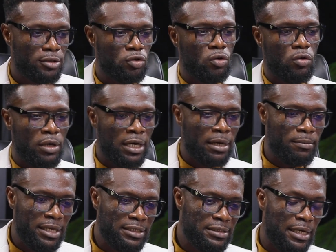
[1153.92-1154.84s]
so
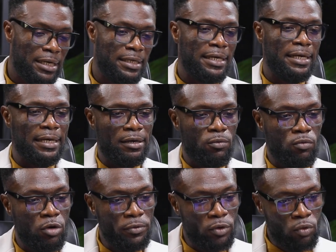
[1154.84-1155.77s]
these are the
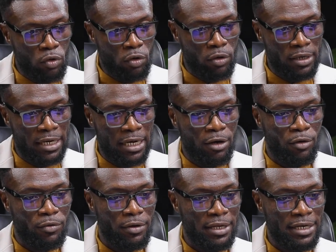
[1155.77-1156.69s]
what we call
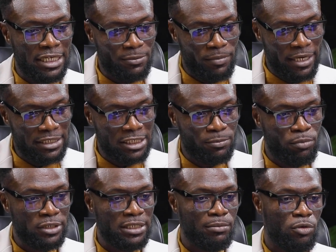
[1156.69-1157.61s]
now in the space is
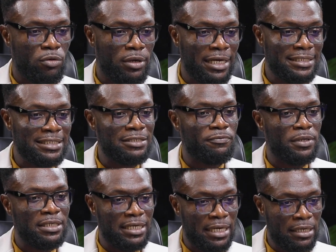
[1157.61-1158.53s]
possible. It has
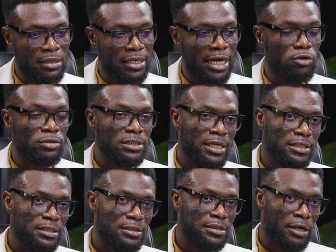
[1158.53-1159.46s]
been done. There are use
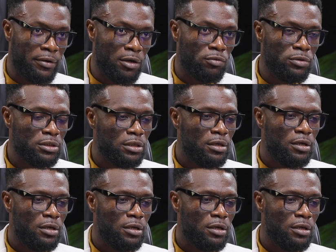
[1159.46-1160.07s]
cases around.